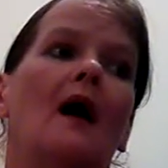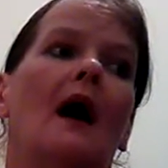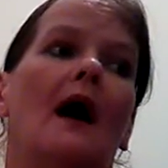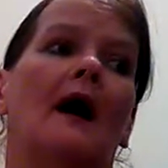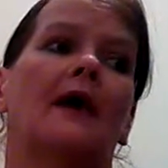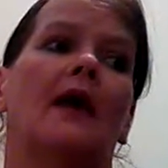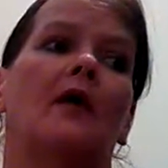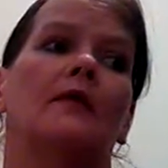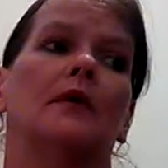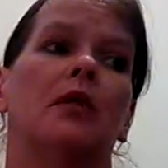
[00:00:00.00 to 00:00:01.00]
I
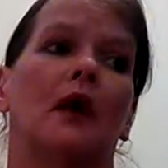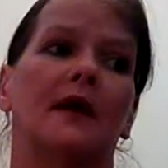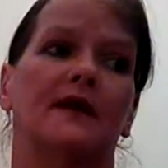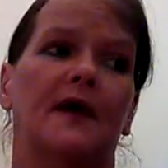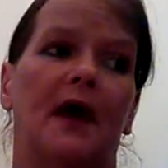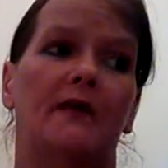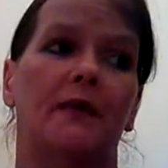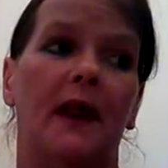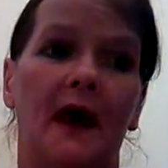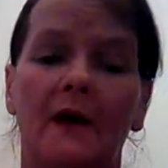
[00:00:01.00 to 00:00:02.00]
gave a lot of time
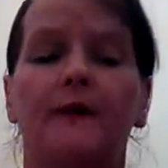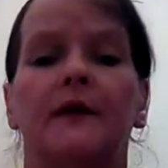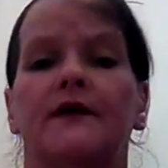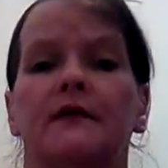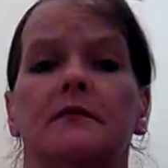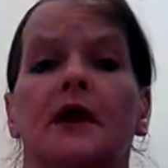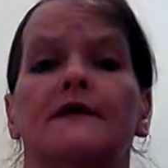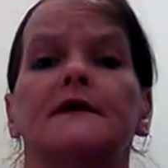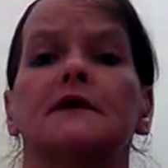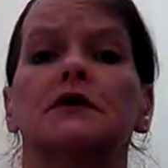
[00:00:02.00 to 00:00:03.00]
and effort to my
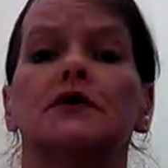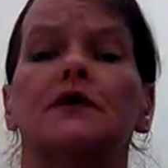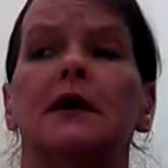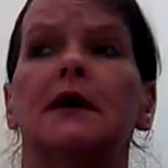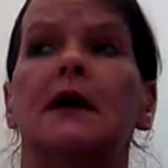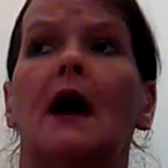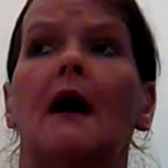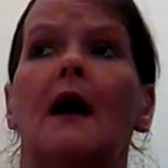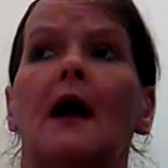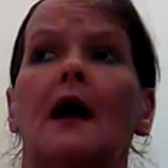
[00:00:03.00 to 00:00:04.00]
children.
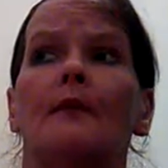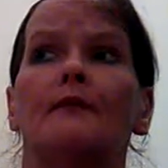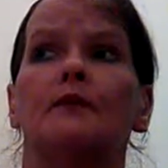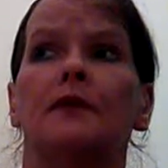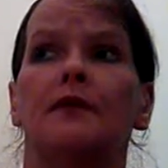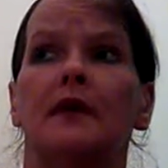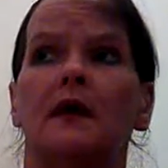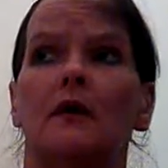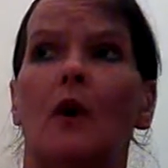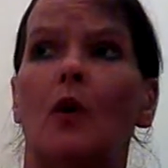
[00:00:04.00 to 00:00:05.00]
When
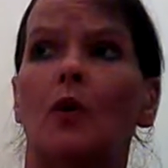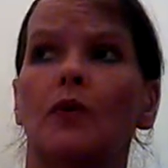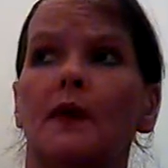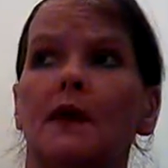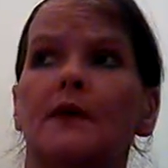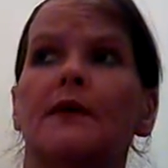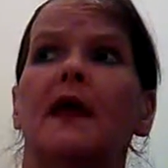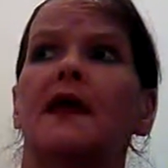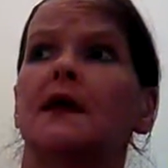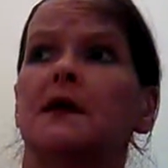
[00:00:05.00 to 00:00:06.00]
they're older,
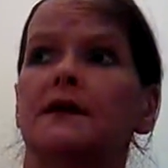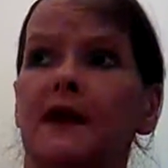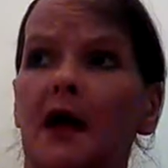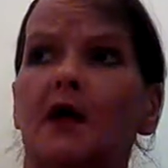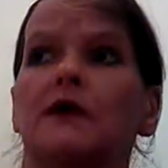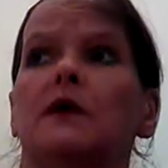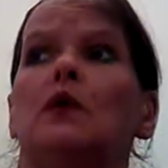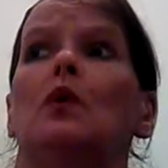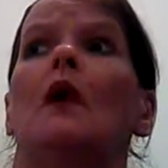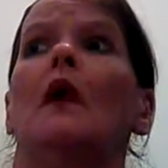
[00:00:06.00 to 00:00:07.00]
they could tell you
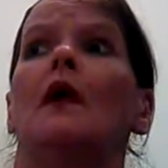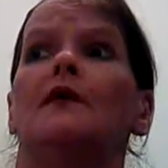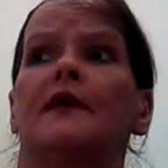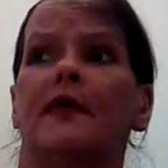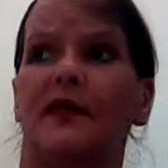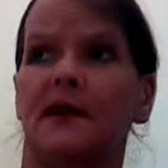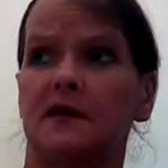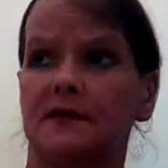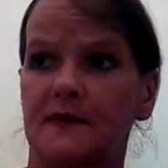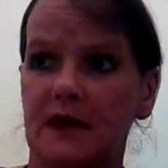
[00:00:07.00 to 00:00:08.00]
the things
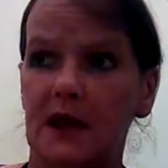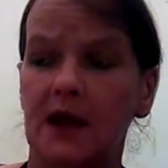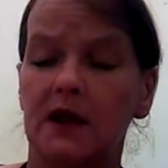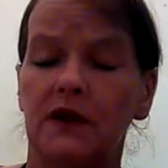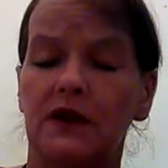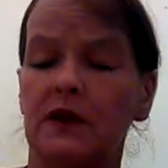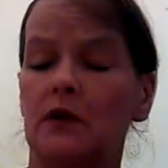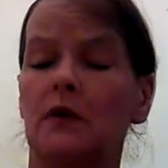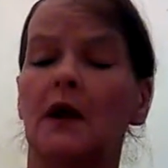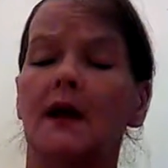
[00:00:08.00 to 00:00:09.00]
that I can
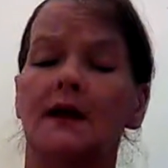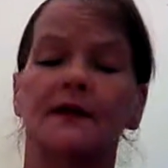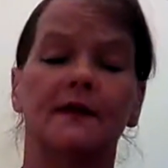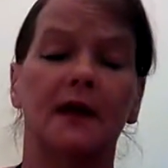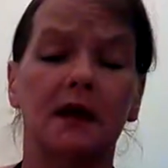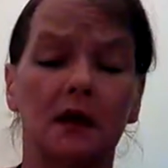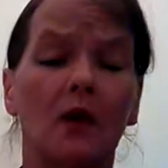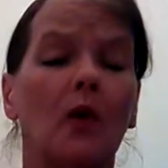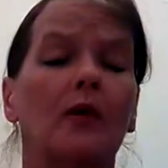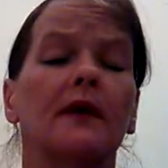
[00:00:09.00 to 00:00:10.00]
do, and as they get
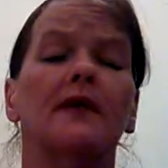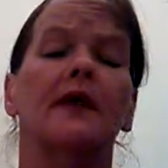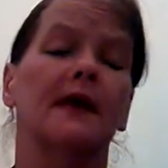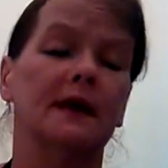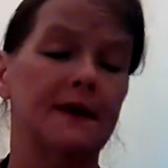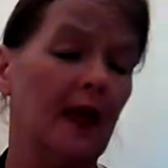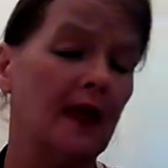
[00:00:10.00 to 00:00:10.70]
older, they can